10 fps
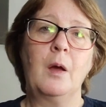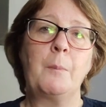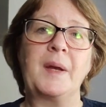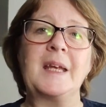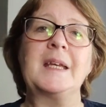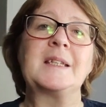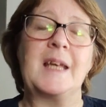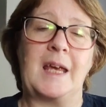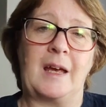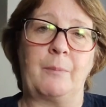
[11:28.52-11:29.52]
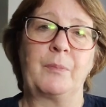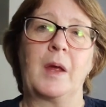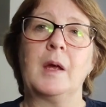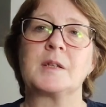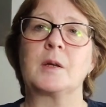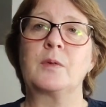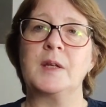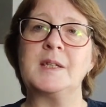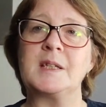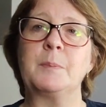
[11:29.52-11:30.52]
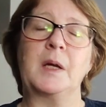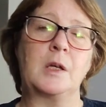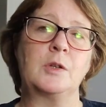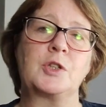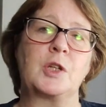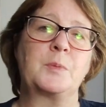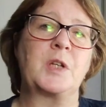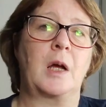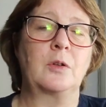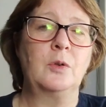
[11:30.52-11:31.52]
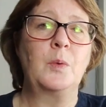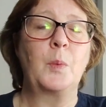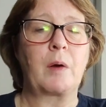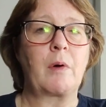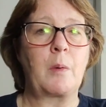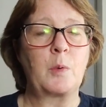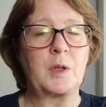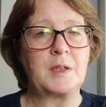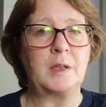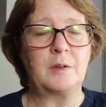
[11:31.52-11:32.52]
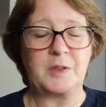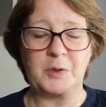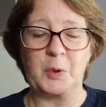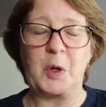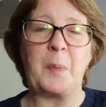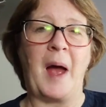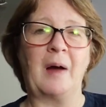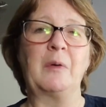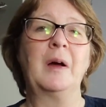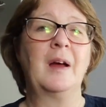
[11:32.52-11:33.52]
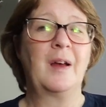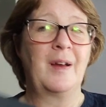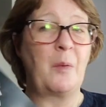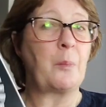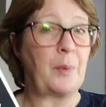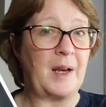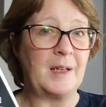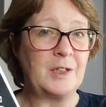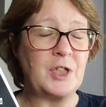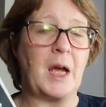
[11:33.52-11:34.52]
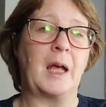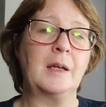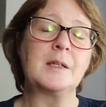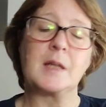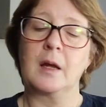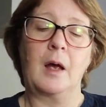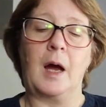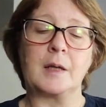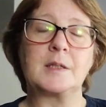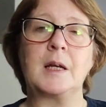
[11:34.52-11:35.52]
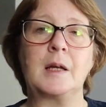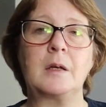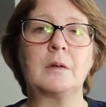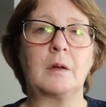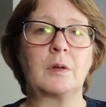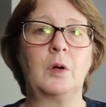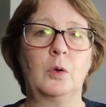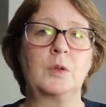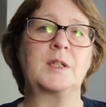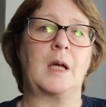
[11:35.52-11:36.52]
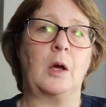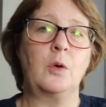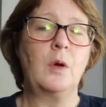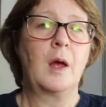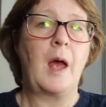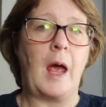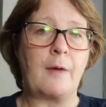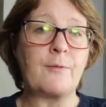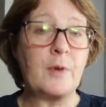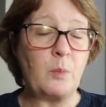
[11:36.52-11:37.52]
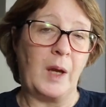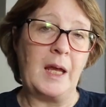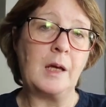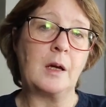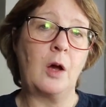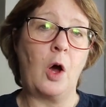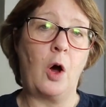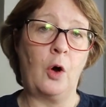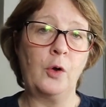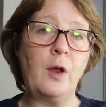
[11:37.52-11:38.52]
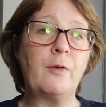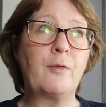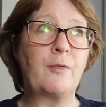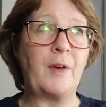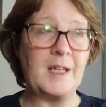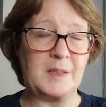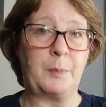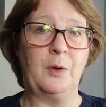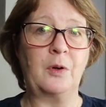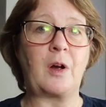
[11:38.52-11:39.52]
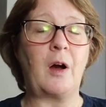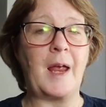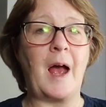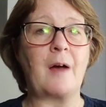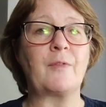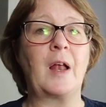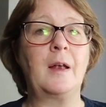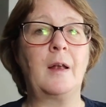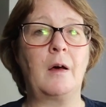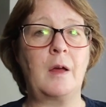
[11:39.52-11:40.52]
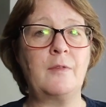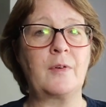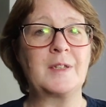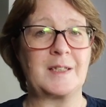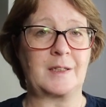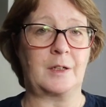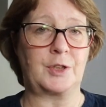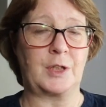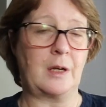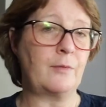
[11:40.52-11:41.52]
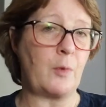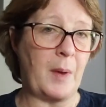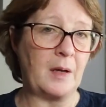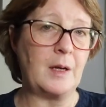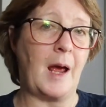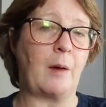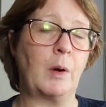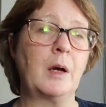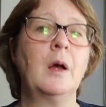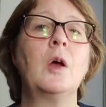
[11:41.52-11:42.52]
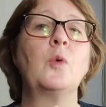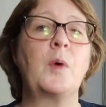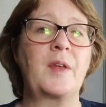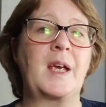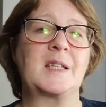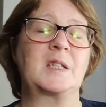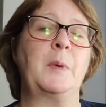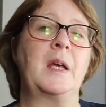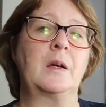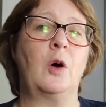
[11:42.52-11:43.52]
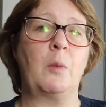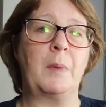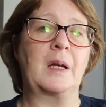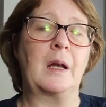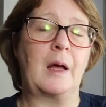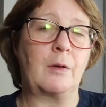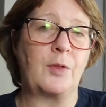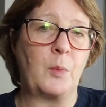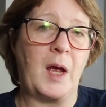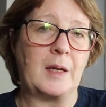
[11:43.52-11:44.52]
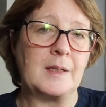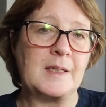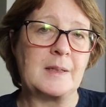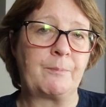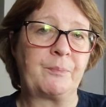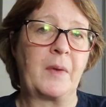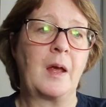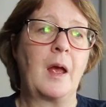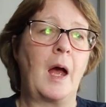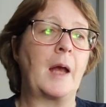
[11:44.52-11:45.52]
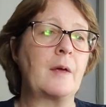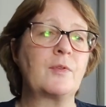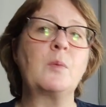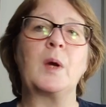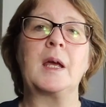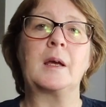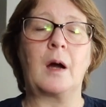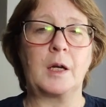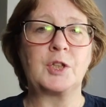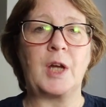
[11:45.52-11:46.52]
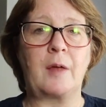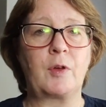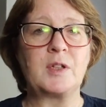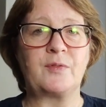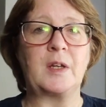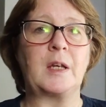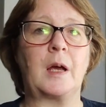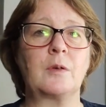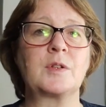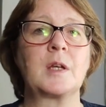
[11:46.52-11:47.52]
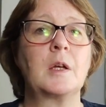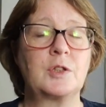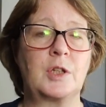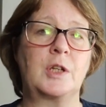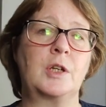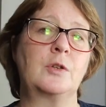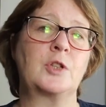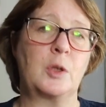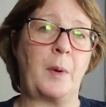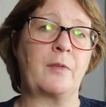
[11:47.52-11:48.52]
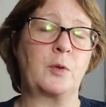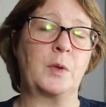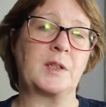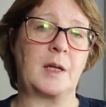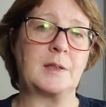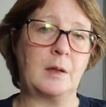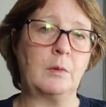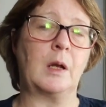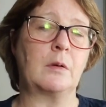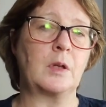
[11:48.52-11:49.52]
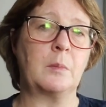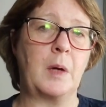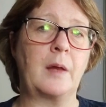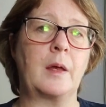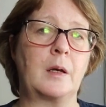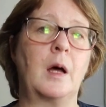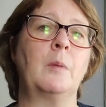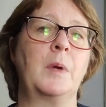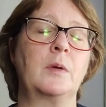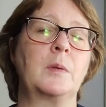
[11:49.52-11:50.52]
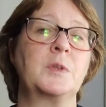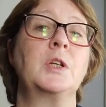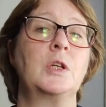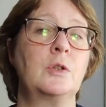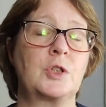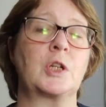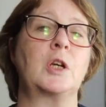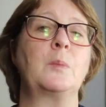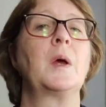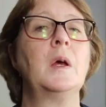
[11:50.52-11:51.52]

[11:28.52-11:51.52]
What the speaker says: But it is here. So this is my YouTube channel where I will continue to talk about Brain Unchained, and to let you know that also every week on Facebook I have a live discussion for about an hour with a guest speaker on mental health awareness. And every week I share those videos to YouTube afterwards. I download them and then upload them to YouTube